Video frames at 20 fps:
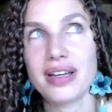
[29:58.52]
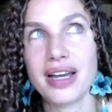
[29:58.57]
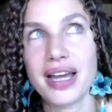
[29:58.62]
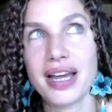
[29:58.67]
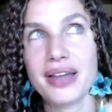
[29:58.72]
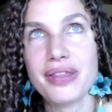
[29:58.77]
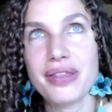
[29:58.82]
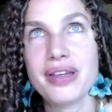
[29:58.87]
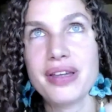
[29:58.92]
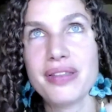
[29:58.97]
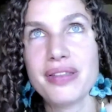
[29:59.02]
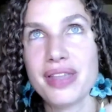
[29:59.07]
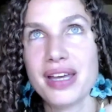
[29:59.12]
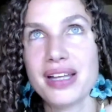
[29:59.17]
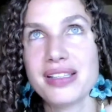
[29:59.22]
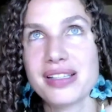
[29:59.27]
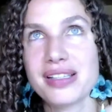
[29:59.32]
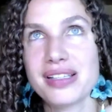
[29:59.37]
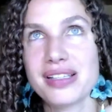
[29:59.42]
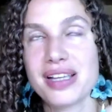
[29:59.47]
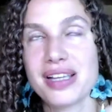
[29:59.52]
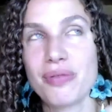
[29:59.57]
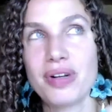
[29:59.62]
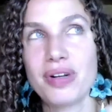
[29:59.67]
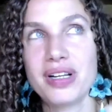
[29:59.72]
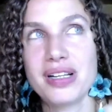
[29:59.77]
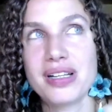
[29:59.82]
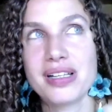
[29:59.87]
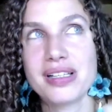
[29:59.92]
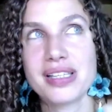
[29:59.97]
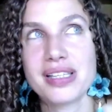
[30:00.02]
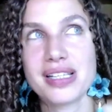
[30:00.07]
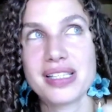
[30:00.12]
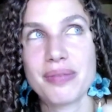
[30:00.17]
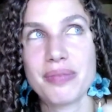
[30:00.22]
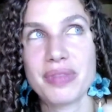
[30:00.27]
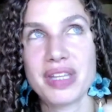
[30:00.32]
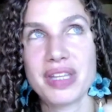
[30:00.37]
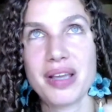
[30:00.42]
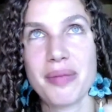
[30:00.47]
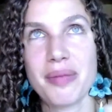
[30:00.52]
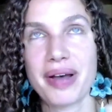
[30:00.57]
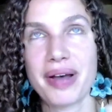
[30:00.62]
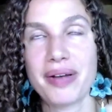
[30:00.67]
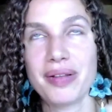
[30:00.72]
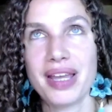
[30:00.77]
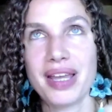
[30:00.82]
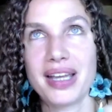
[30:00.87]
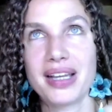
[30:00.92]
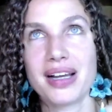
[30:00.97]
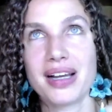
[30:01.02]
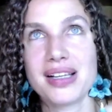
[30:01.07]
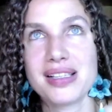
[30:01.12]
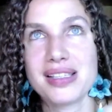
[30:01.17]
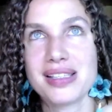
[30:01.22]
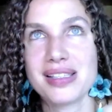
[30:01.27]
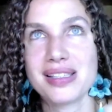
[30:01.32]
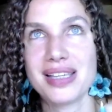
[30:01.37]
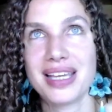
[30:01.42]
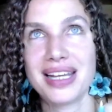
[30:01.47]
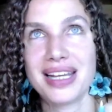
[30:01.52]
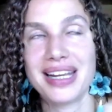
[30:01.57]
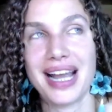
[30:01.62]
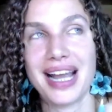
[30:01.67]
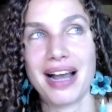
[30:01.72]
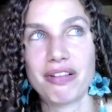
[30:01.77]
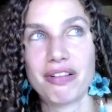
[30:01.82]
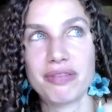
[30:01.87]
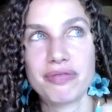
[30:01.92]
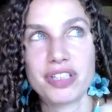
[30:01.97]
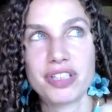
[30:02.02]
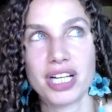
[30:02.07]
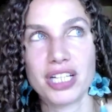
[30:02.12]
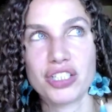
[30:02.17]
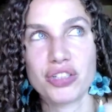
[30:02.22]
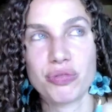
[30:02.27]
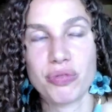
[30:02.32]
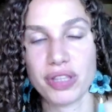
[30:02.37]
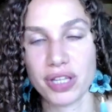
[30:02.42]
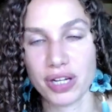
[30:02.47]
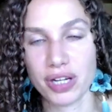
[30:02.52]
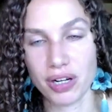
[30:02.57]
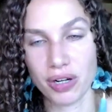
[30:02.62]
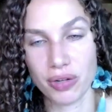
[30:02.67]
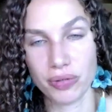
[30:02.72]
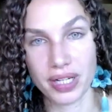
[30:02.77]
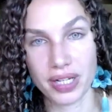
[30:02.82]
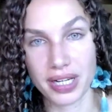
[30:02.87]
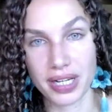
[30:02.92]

I think that's because I wanted to say something about like us getting out of touch with our own